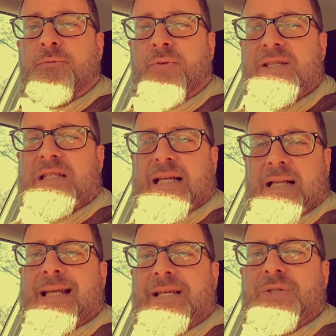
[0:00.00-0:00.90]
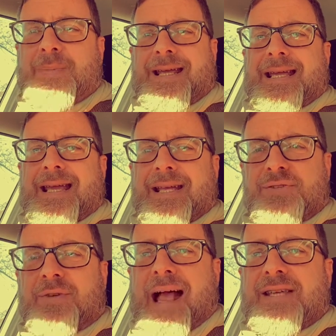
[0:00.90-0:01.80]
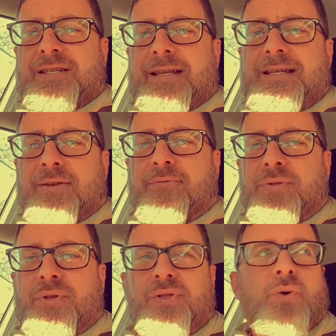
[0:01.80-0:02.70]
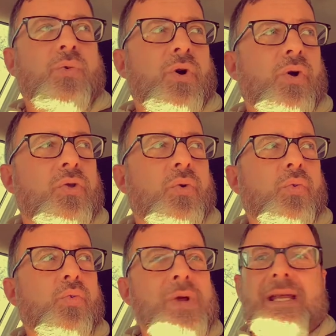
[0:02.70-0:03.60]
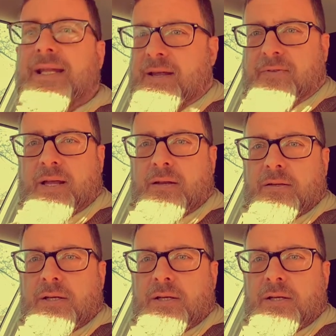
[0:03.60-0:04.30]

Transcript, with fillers: physically speaking, is vastly different than the world we live in.